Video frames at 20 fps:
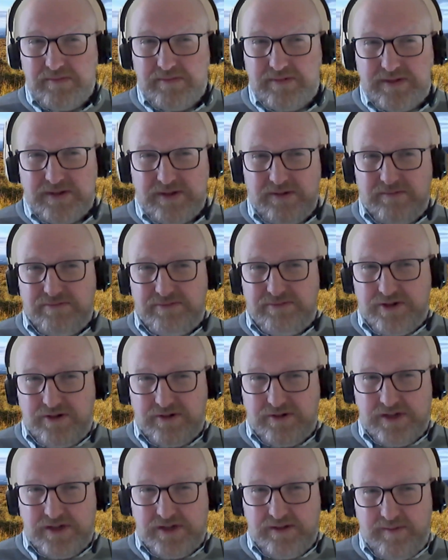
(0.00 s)
So
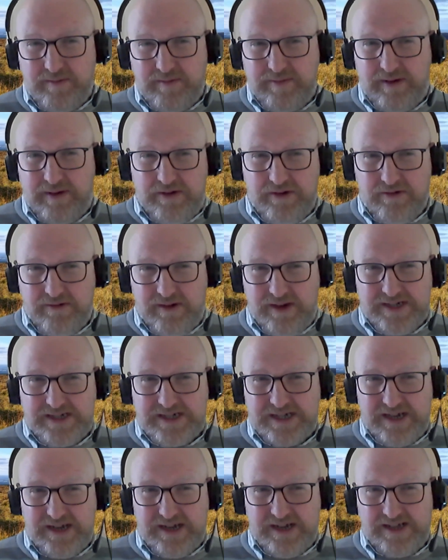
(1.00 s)
talk to them about your
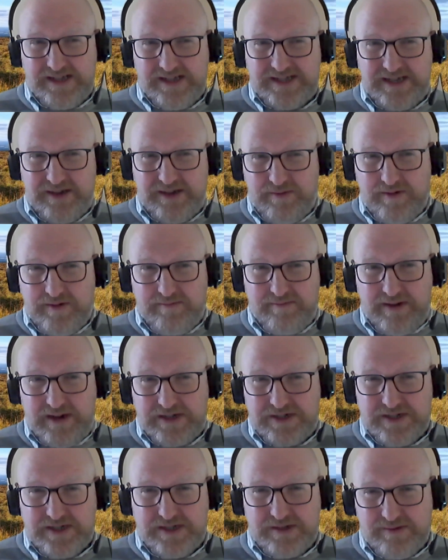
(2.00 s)
idea and see where it
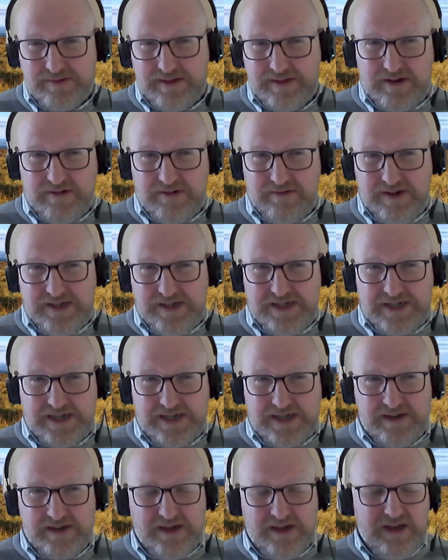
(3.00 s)
matches with their
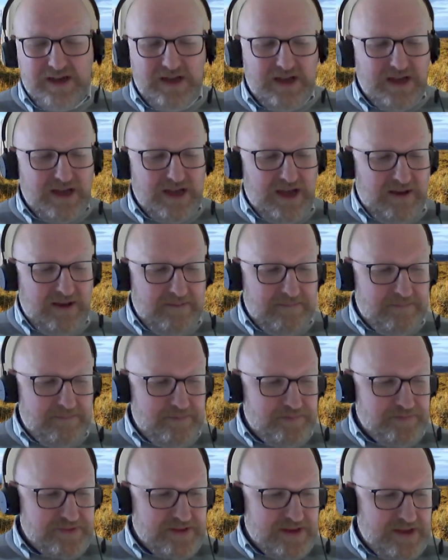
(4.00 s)
idea.
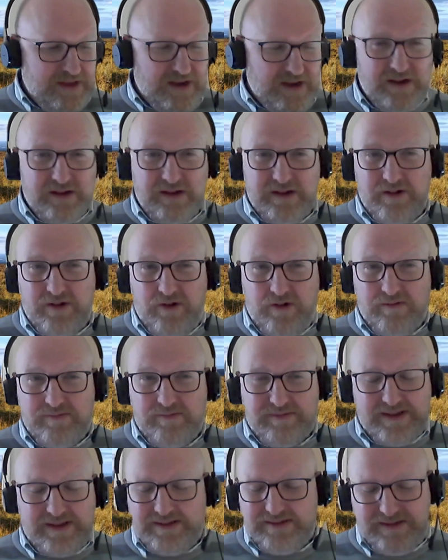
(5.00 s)
You know,
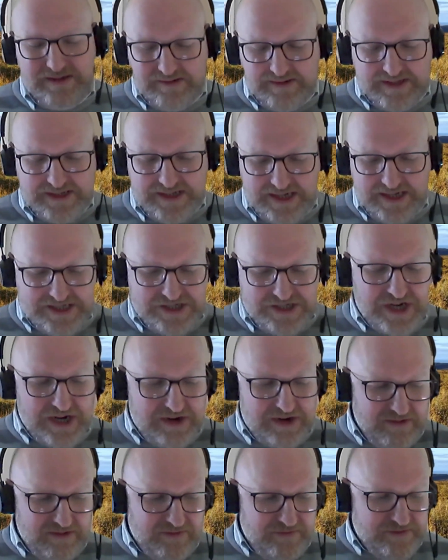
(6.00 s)
it's
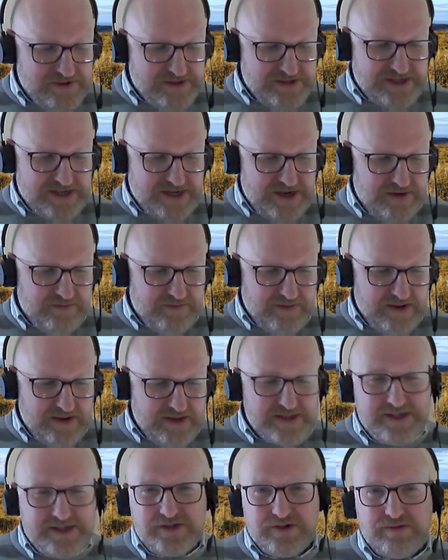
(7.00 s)
general funding advice.